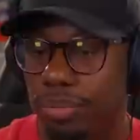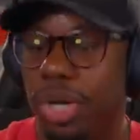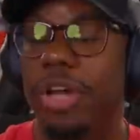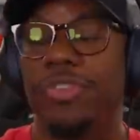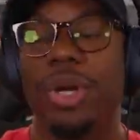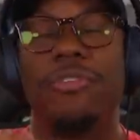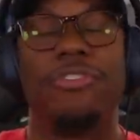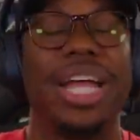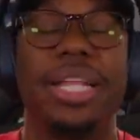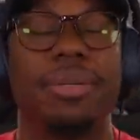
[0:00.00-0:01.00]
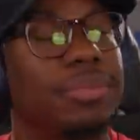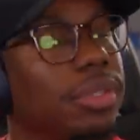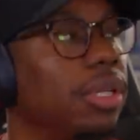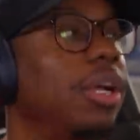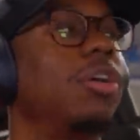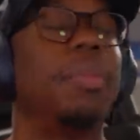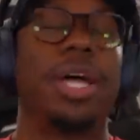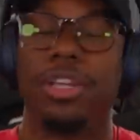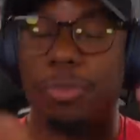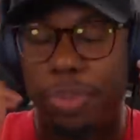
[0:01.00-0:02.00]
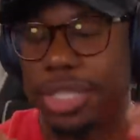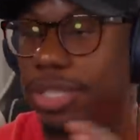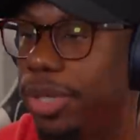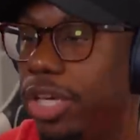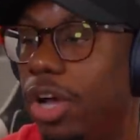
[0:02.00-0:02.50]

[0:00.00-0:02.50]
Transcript: Bruh, if you don't fight him, oh my, you're pissing me